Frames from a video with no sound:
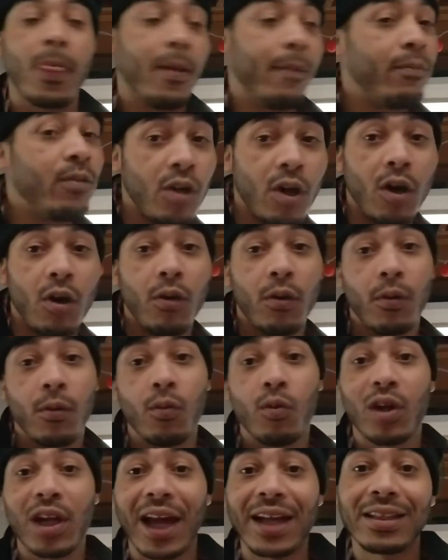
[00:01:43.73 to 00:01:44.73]
you know,
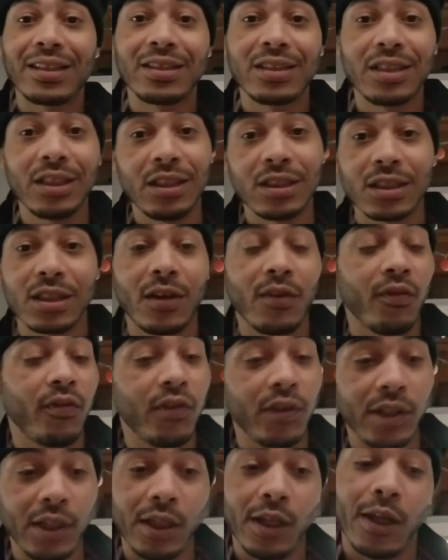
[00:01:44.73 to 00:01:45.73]
would like to see Sin
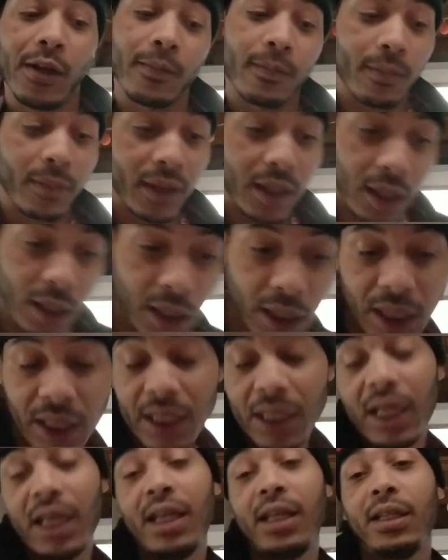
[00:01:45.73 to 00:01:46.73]
Flee
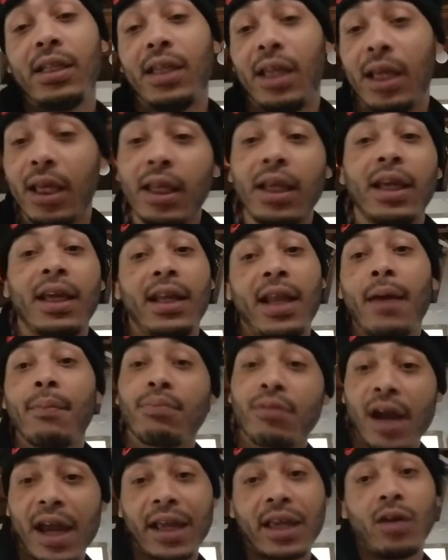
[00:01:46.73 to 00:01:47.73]
in, in, in, that
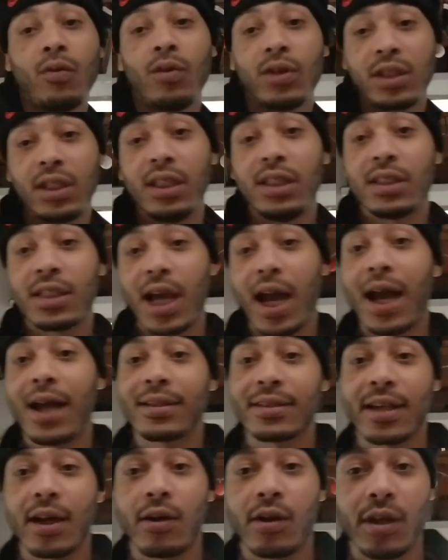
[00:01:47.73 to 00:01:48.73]
bracket with these
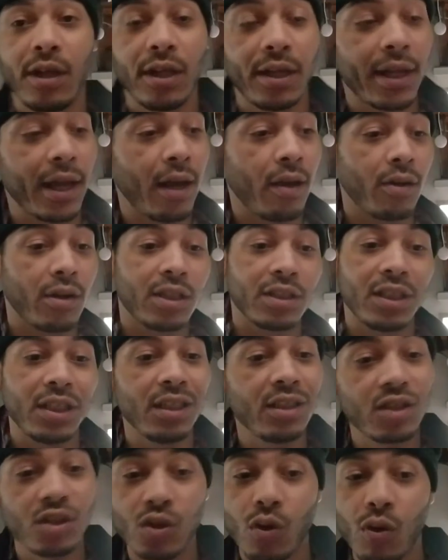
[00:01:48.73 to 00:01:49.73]
guys out here now. Because
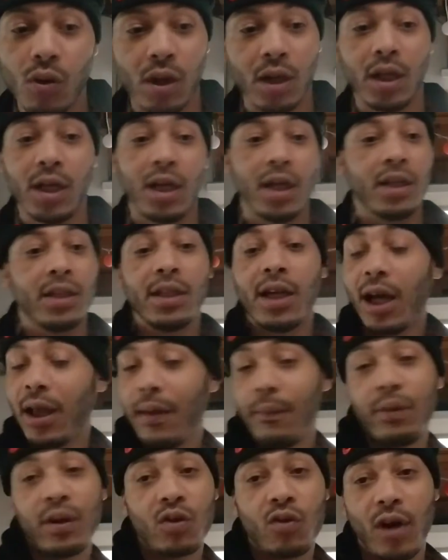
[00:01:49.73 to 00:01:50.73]
he's showing
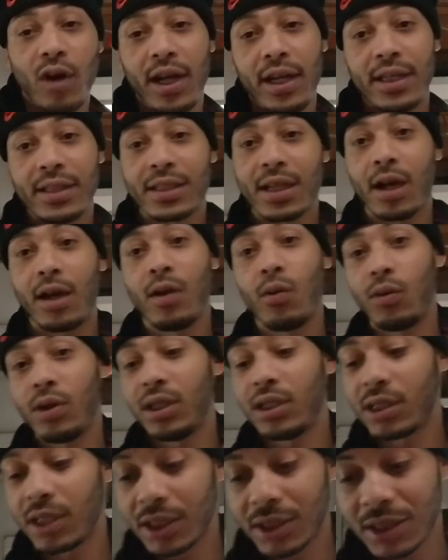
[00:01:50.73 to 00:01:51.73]
nothing but greatness out here when
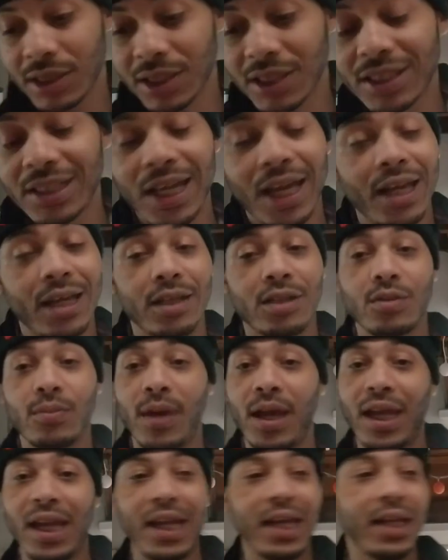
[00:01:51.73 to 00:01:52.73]
he touched the stage,
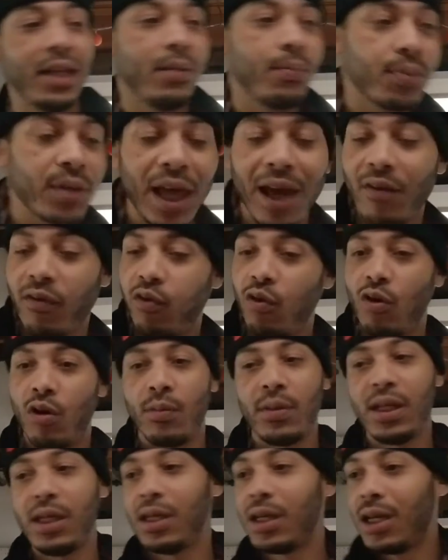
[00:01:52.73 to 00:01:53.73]
man. Any
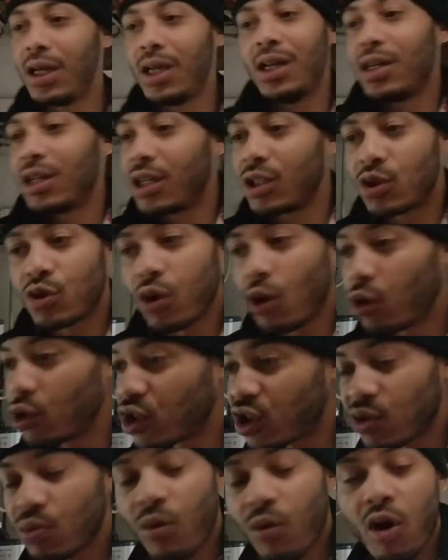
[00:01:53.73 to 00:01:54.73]
platform, he controlled a
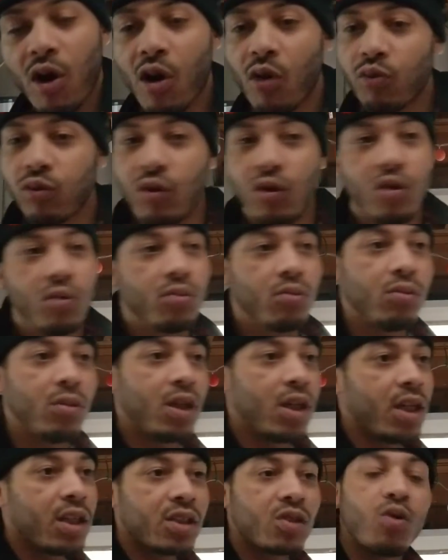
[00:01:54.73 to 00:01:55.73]
small room,
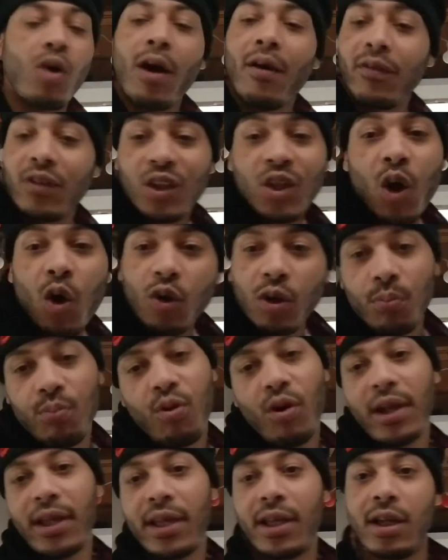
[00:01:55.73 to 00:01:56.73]
so I know the
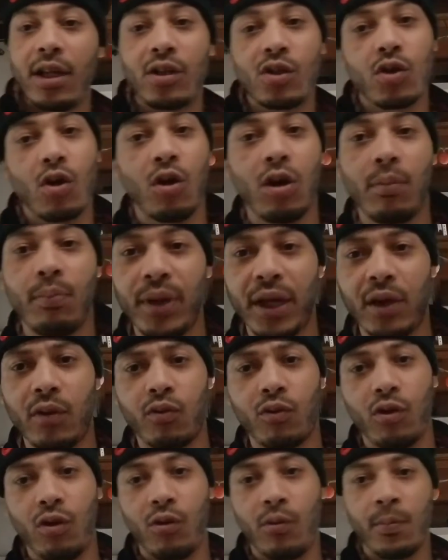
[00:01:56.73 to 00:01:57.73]
boy can control a big
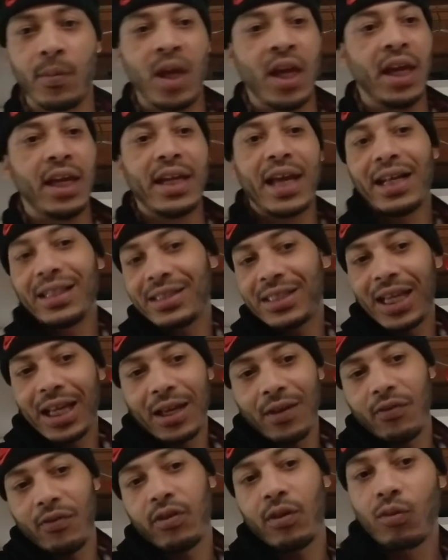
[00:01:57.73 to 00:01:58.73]
room. Not
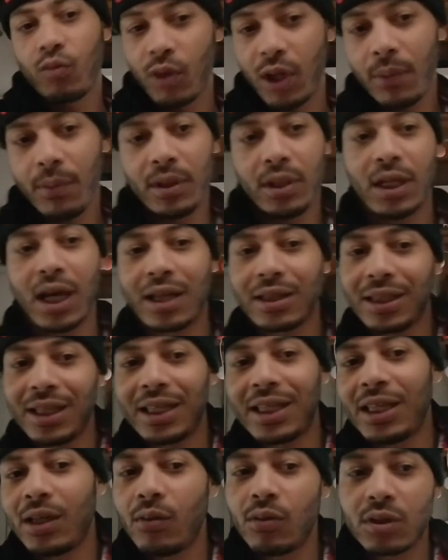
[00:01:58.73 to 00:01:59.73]
taking from Remy. I
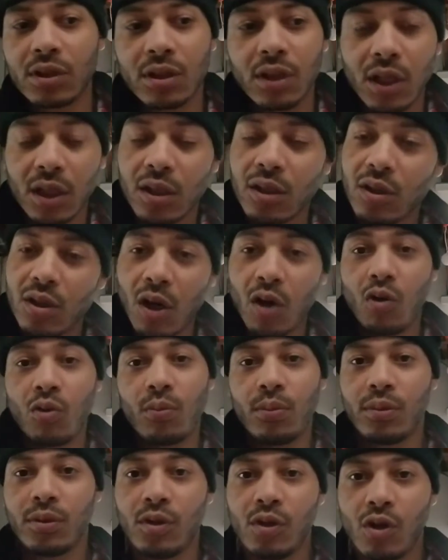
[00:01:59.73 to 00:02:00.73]
think he was dope,
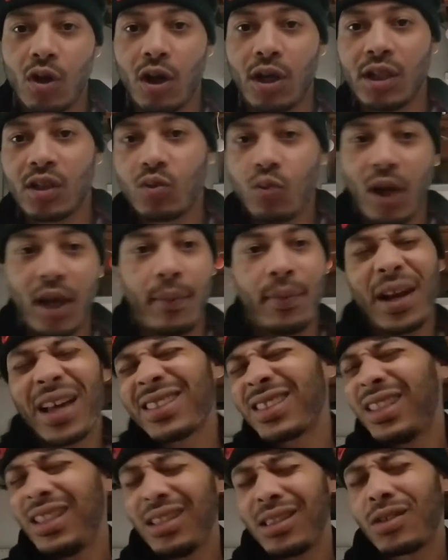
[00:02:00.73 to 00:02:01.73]
you know, in his way. But I
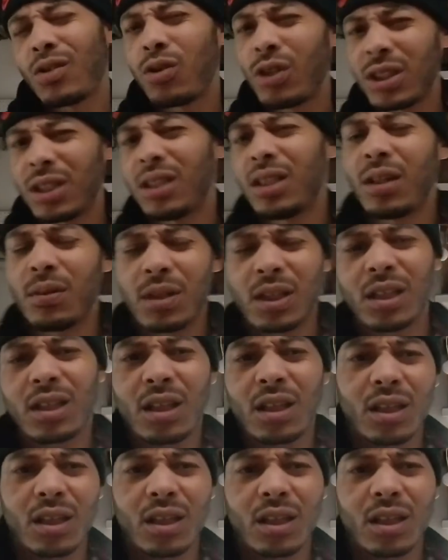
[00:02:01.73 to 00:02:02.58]
see Chris, the, the,